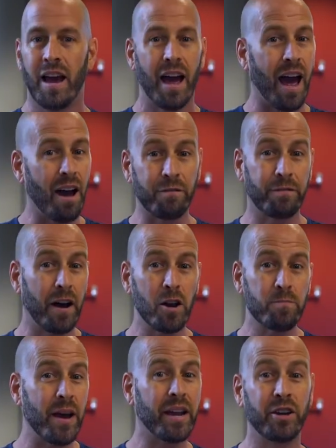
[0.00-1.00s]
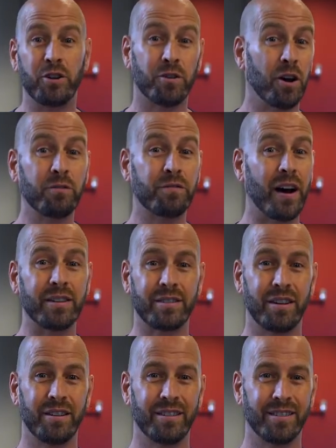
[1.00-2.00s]
Have fun making your own
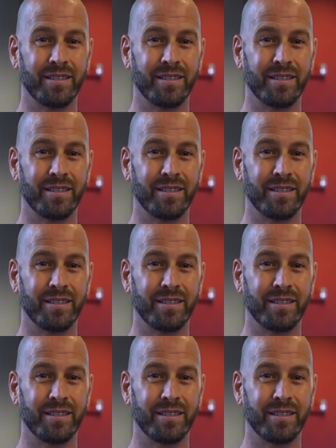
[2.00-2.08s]
fossil!